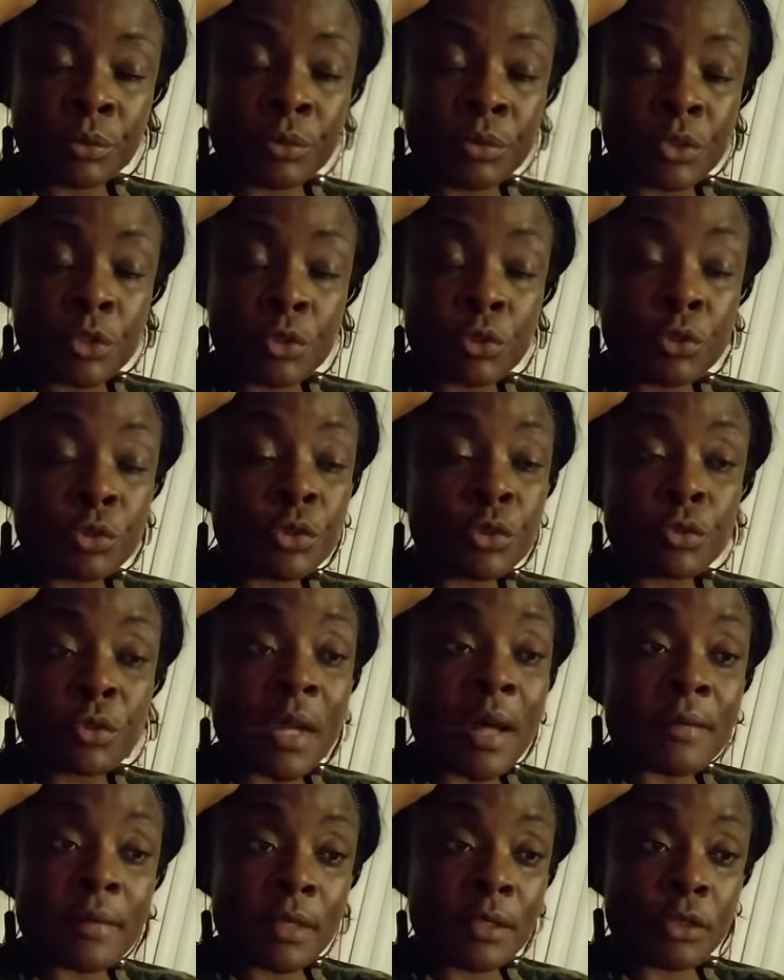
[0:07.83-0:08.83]
You do
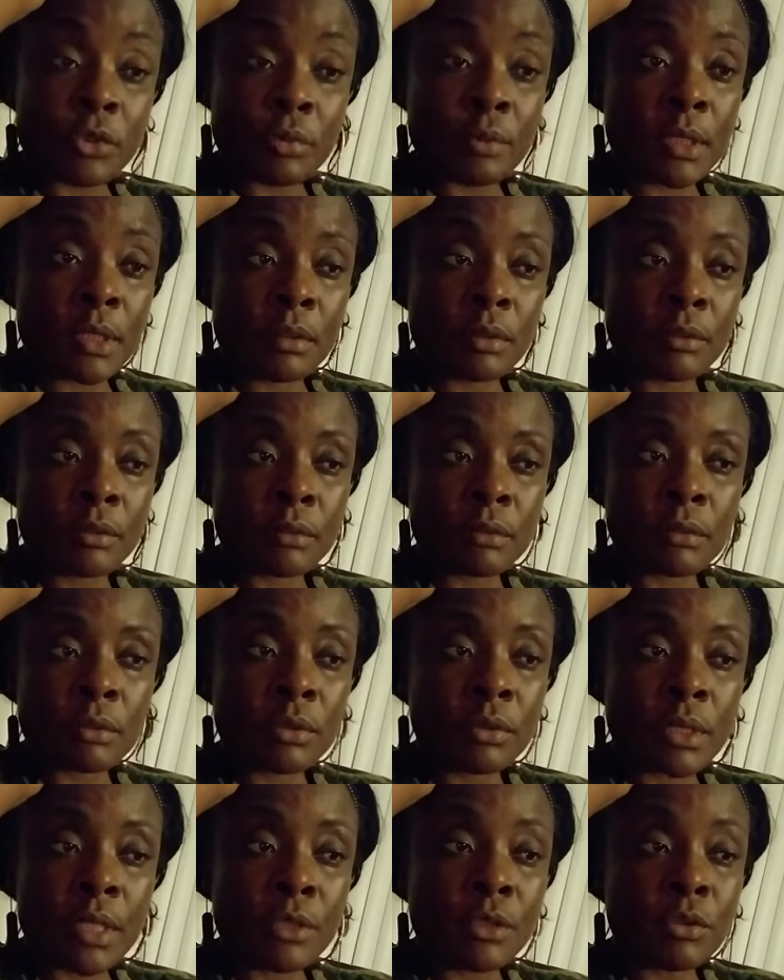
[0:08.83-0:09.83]
nothing to me.
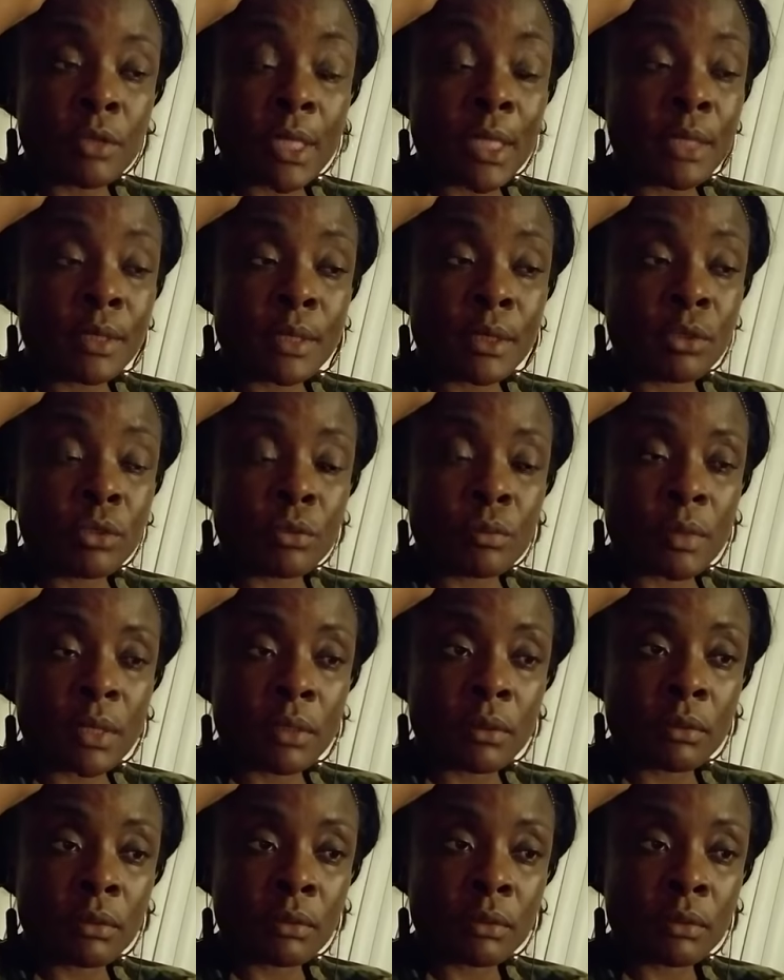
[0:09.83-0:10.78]
You didn't do anything to me.